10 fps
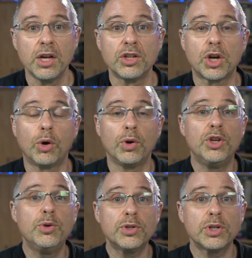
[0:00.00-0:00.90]
So
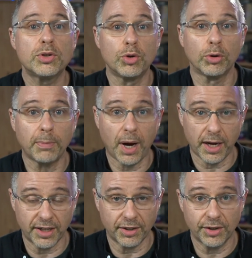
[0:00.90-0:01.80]
using dual
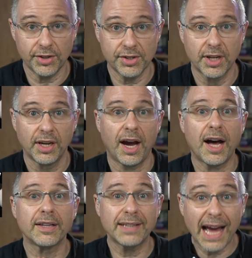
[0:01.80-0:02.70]
monitors
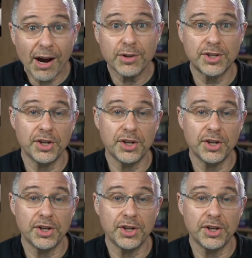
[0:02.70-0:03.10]
allows